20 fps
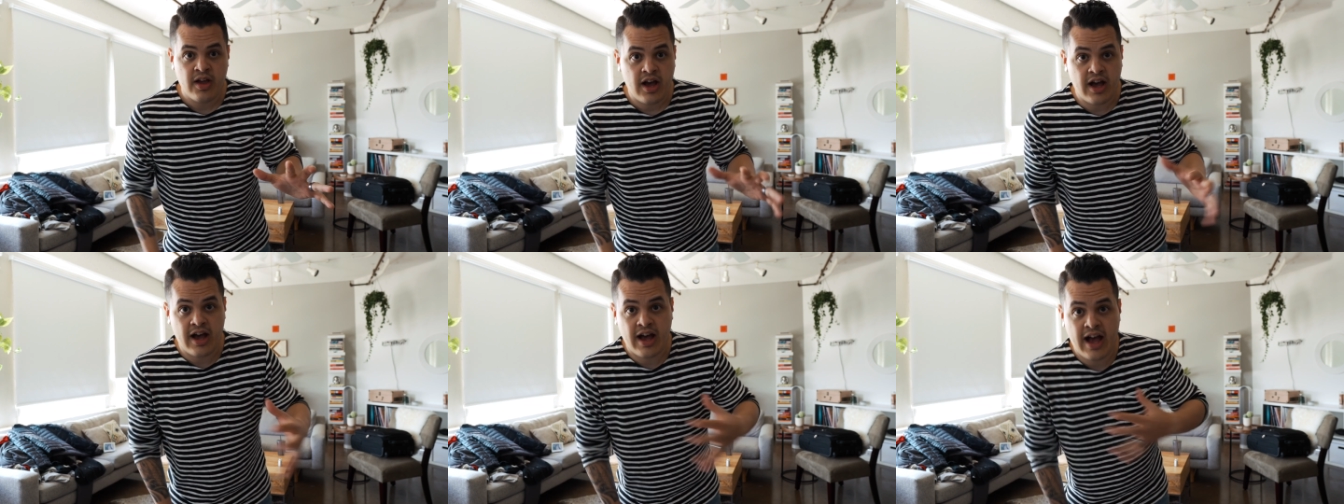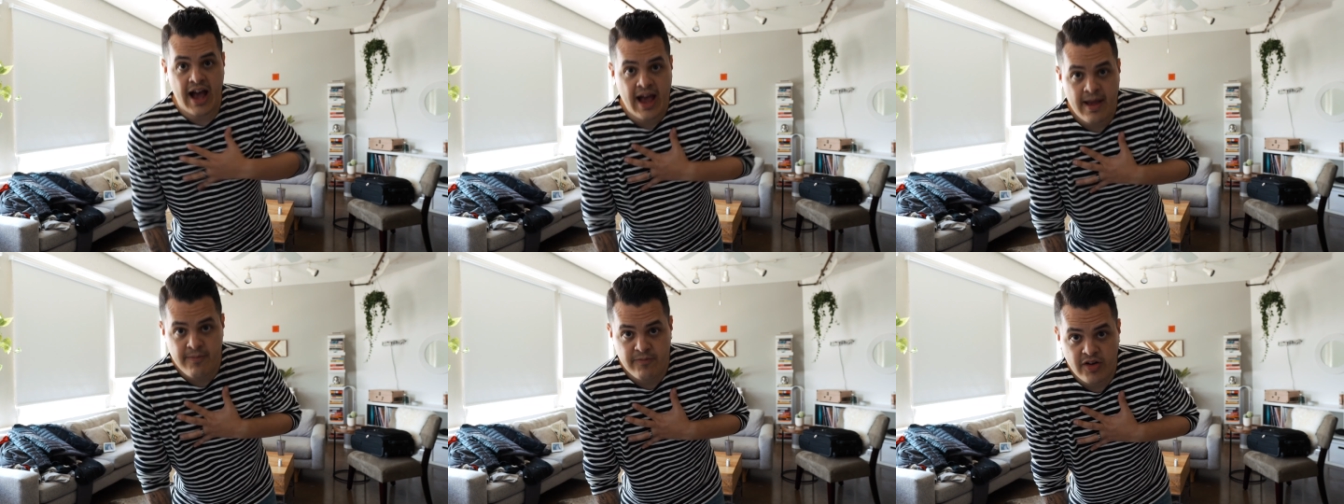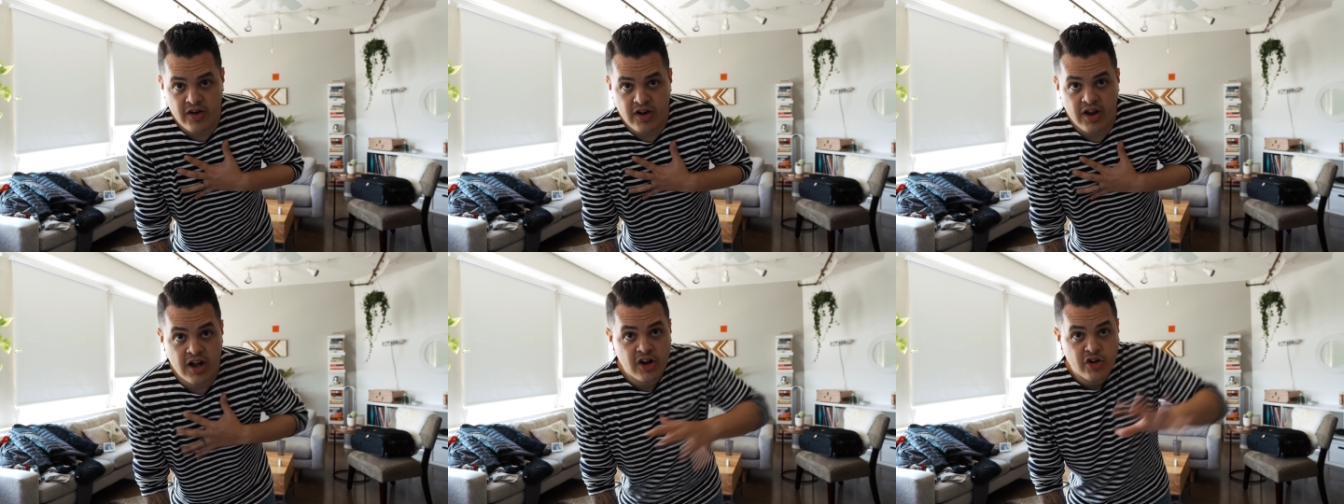I'm
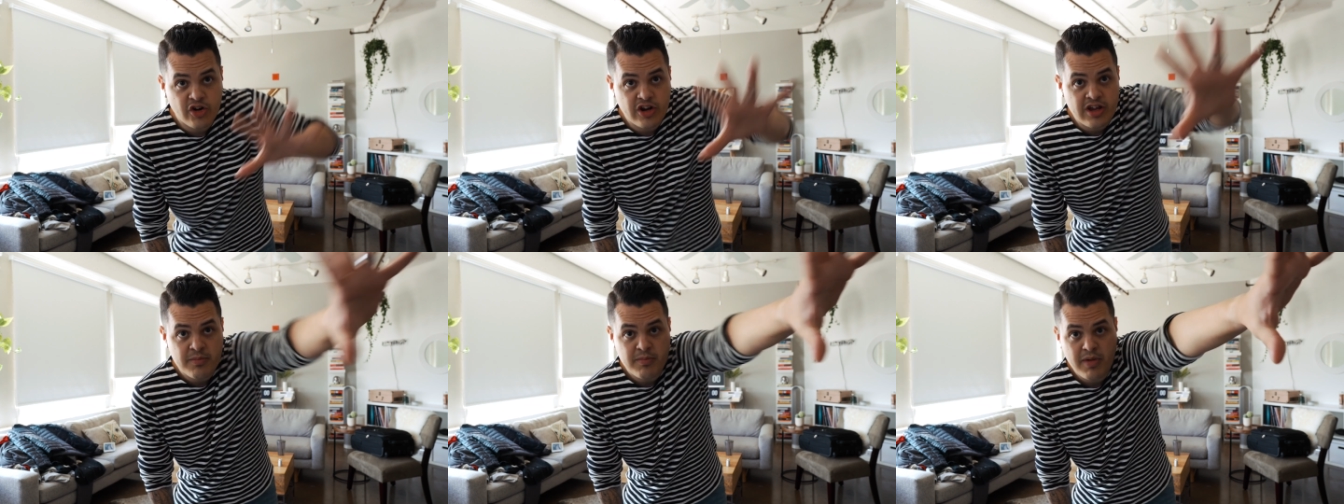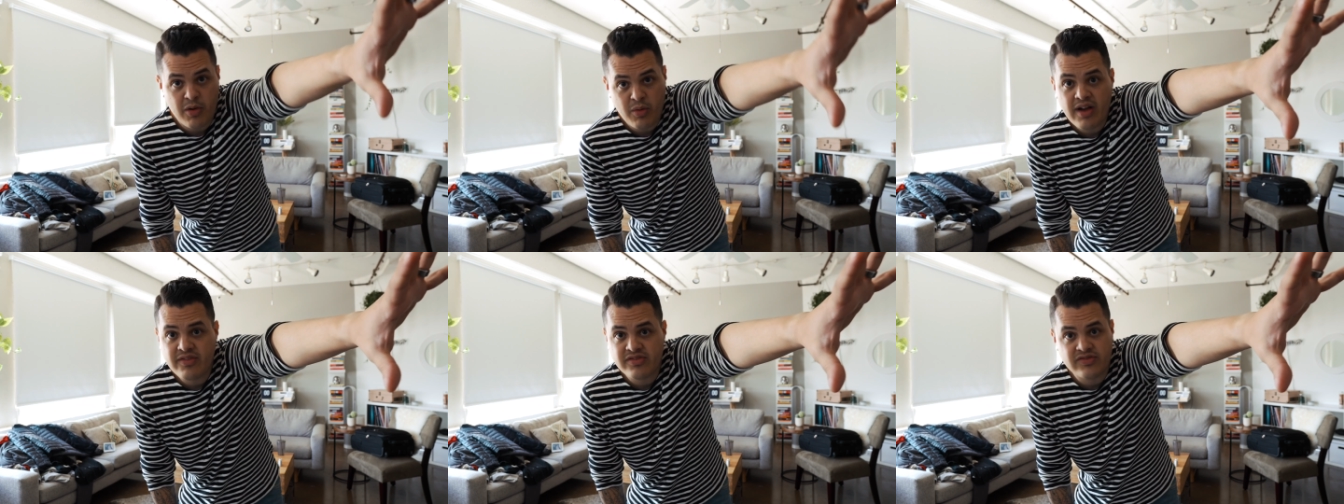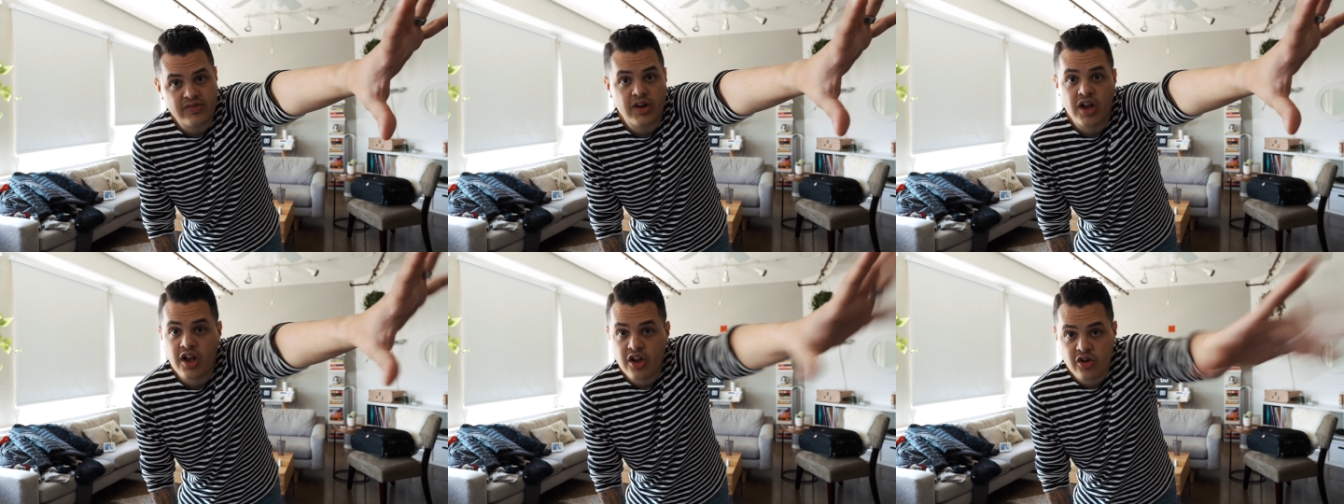very hungry, my wife
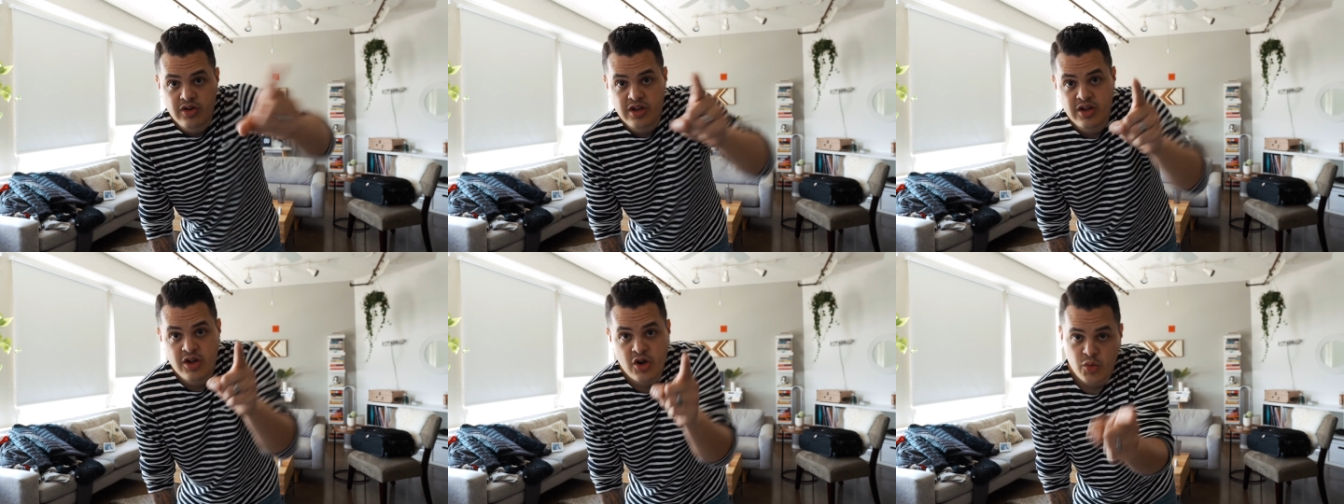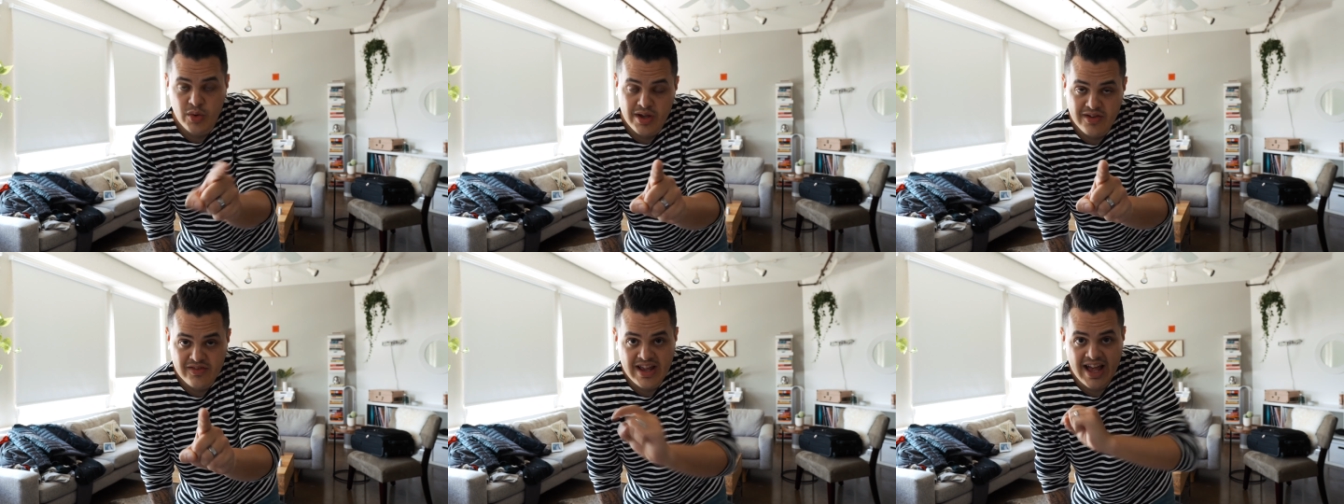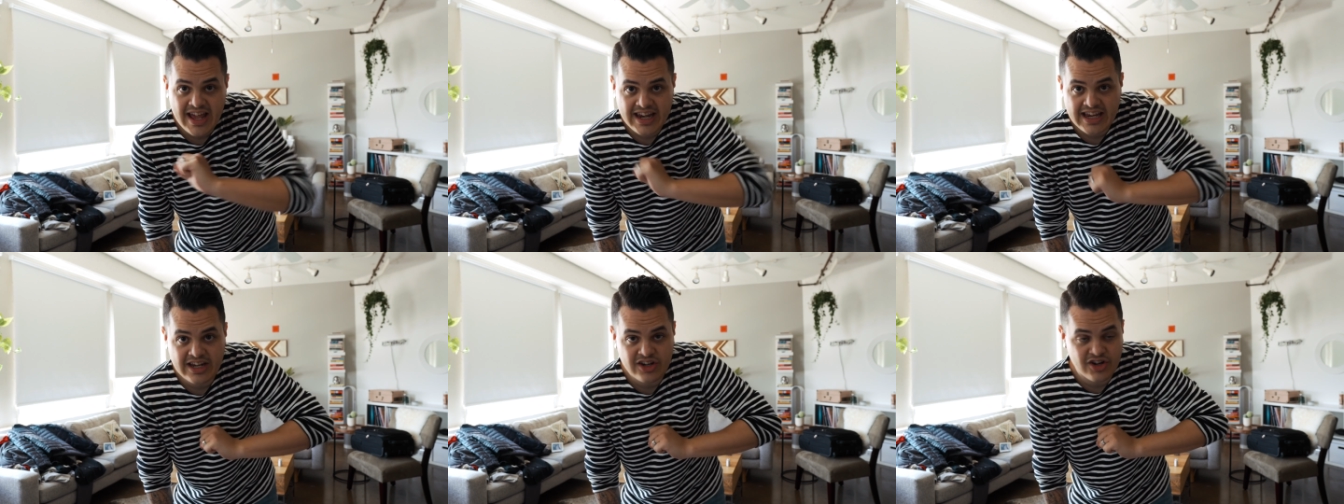is very hungry. We have
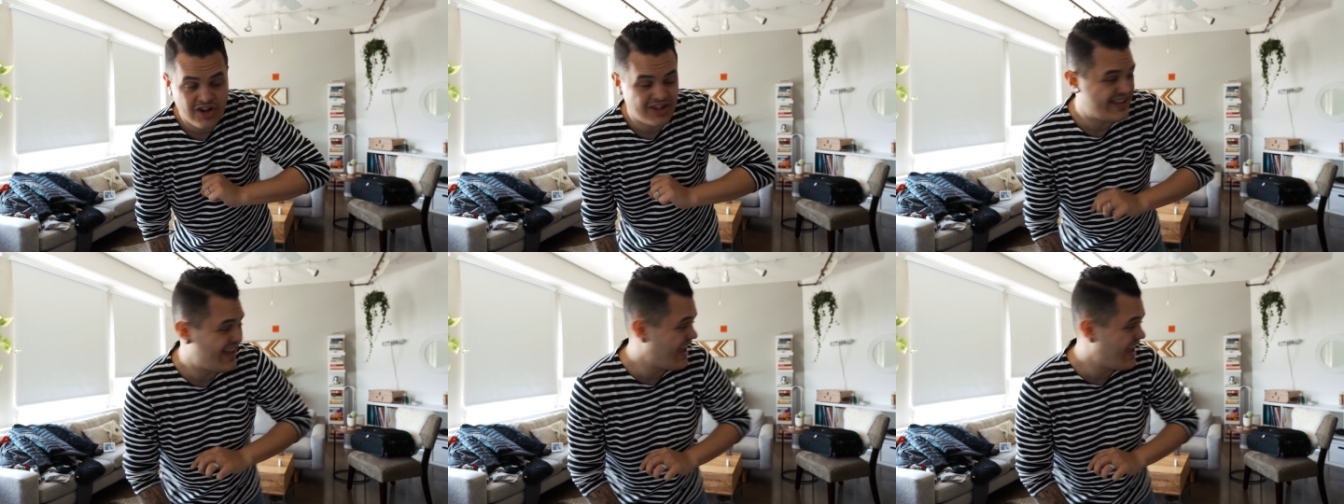not eaten all